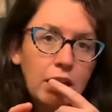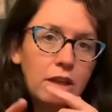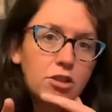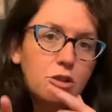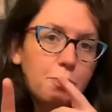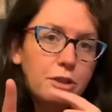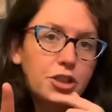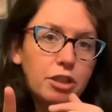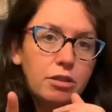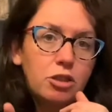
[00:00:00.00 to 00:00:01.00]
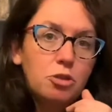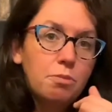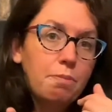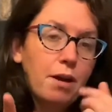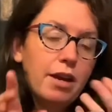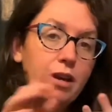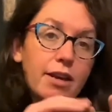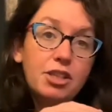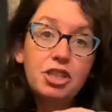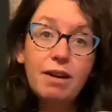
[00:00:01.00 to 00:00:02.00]
So it's produced by a
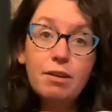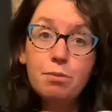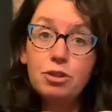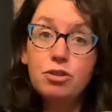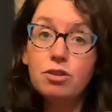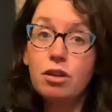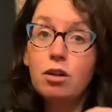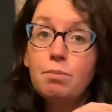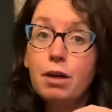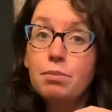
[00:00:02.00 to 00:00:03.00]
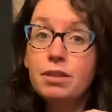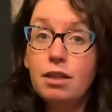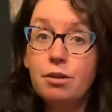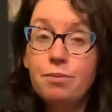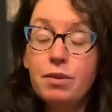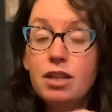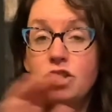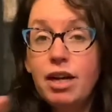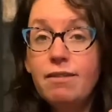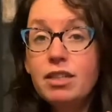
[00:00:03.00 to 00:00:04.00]
sherry producer called Barbadillo. And
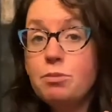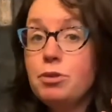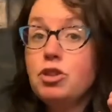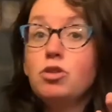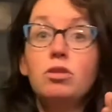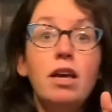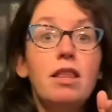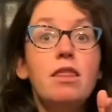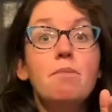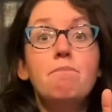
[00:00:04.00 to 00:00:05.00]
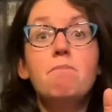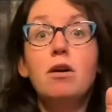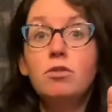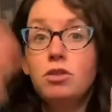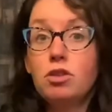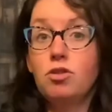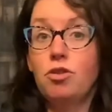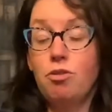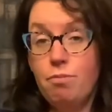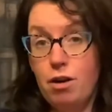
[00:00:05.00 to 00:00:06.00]
sherry is produced in the most
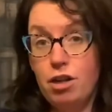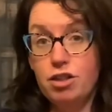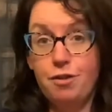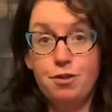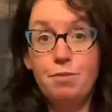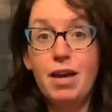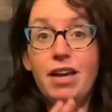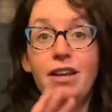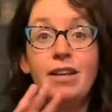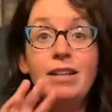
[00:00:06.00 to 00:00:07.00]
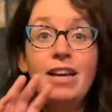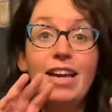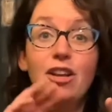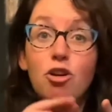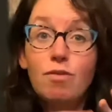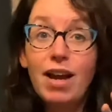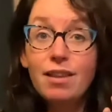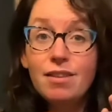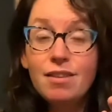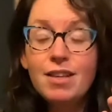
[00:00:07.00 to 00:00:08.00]
southern part of Spain, in Jerez,
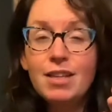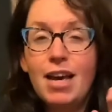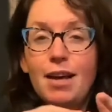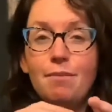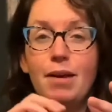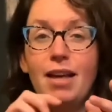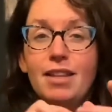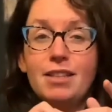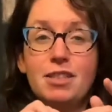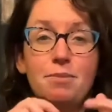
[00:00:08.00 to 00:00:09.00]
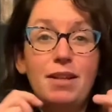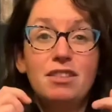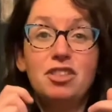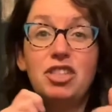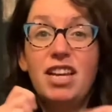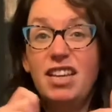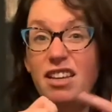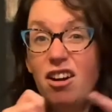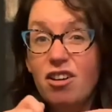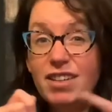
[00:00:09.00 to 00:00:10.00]
and that's spelled
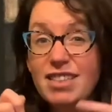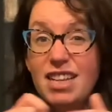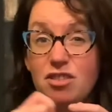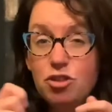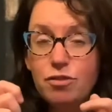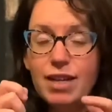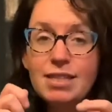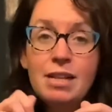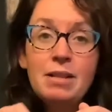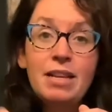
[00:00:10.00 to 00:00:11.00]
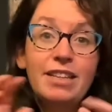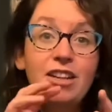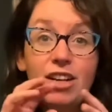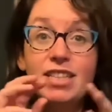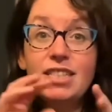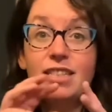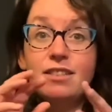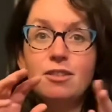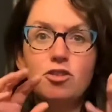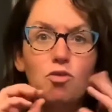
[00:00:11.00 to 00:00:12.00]
J-E-R-E-Z, so Jerez, near Cadiz.
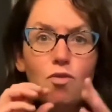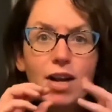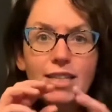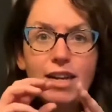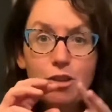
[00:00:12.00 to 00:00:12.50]
So right down the